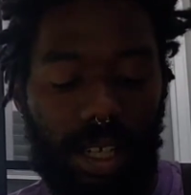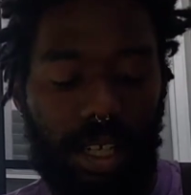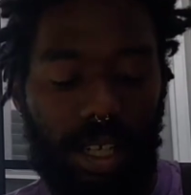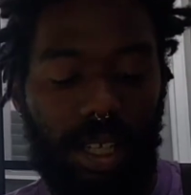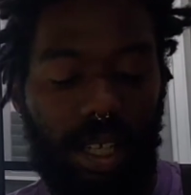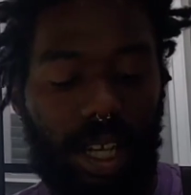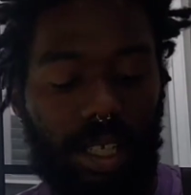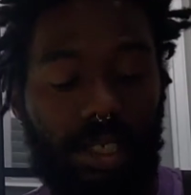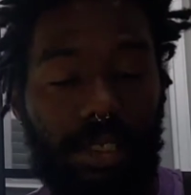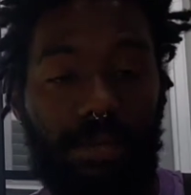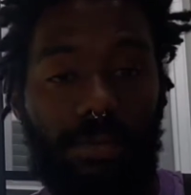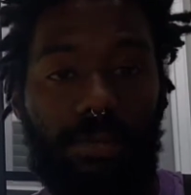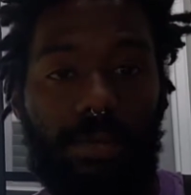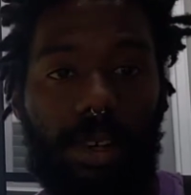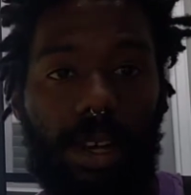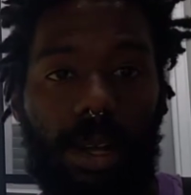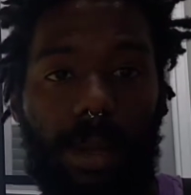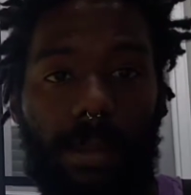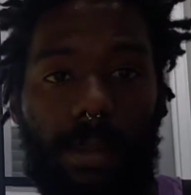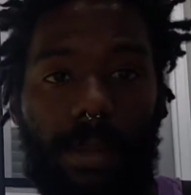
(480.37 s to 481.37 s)
collection
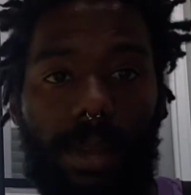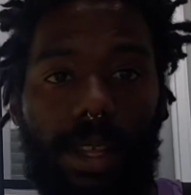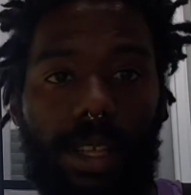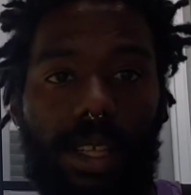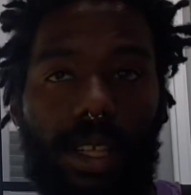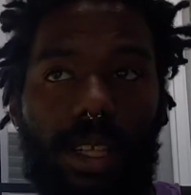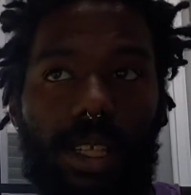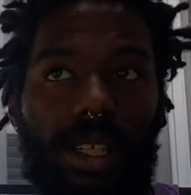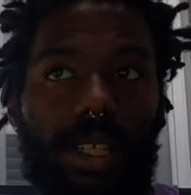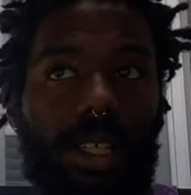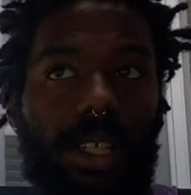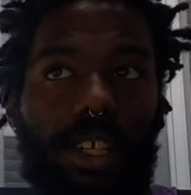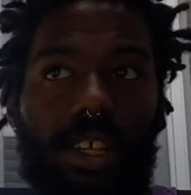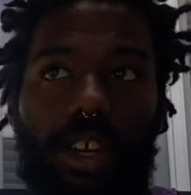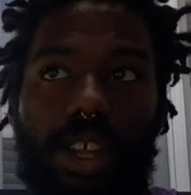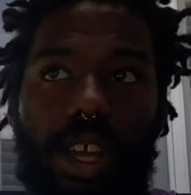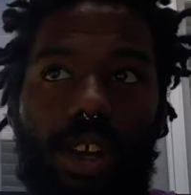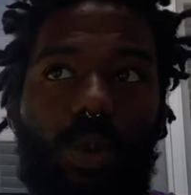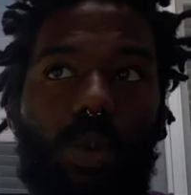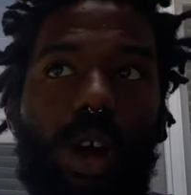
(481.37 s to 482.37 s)
from, you know,
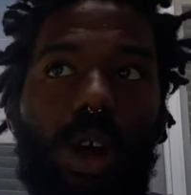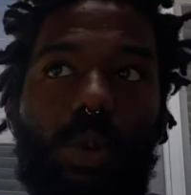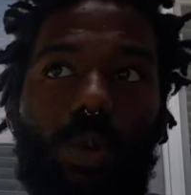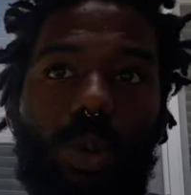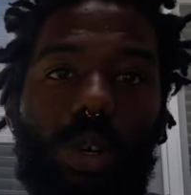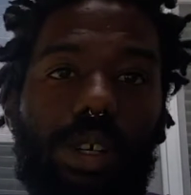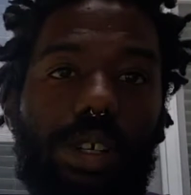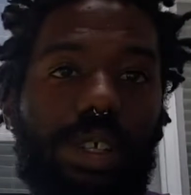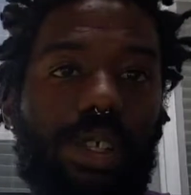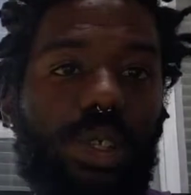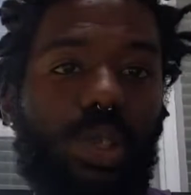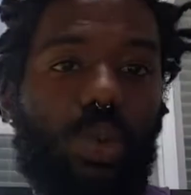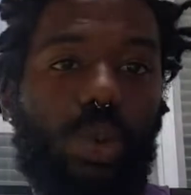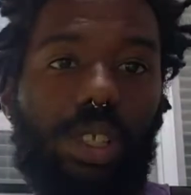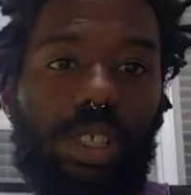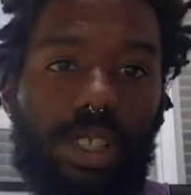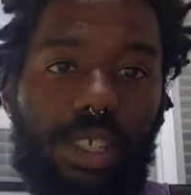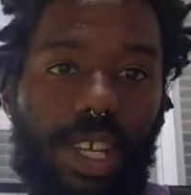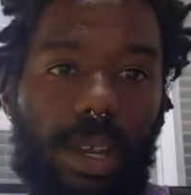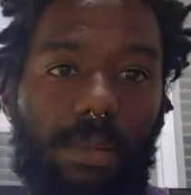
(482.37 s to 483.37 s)
like what woods, what
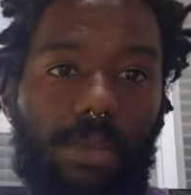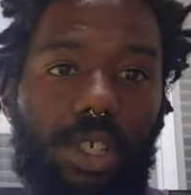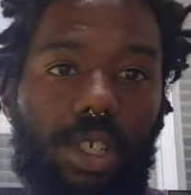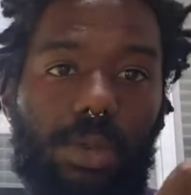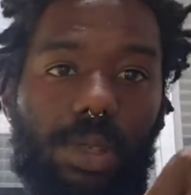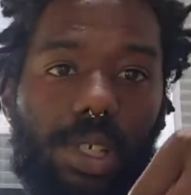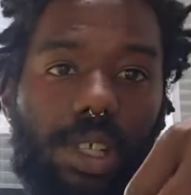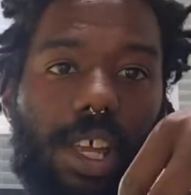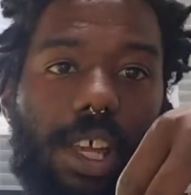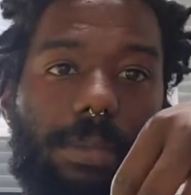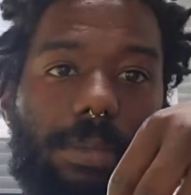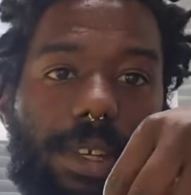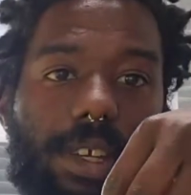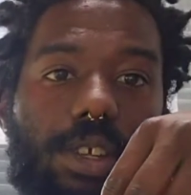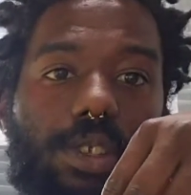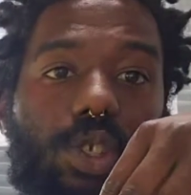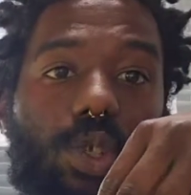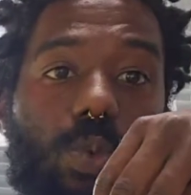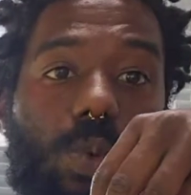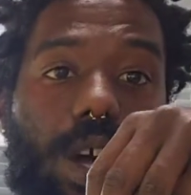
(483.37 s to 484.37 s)
the temperature was like,
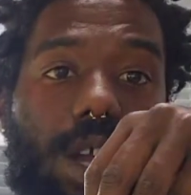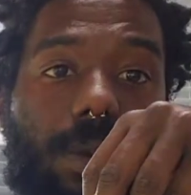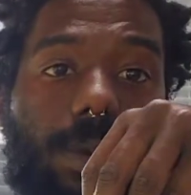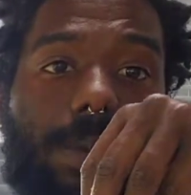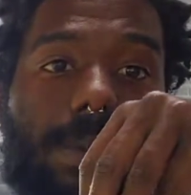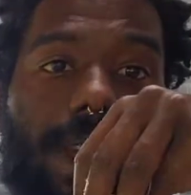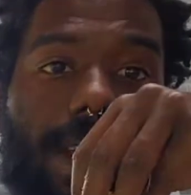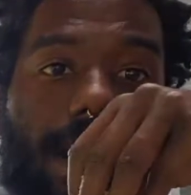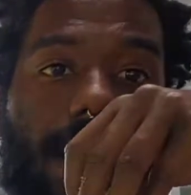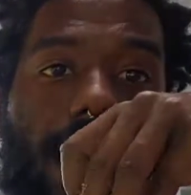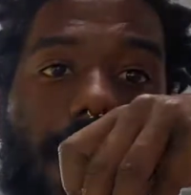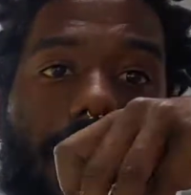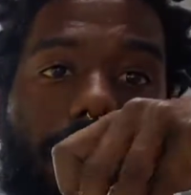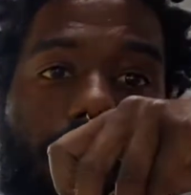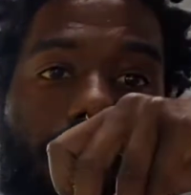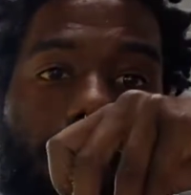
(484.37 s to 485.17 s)
because you want to be making IMO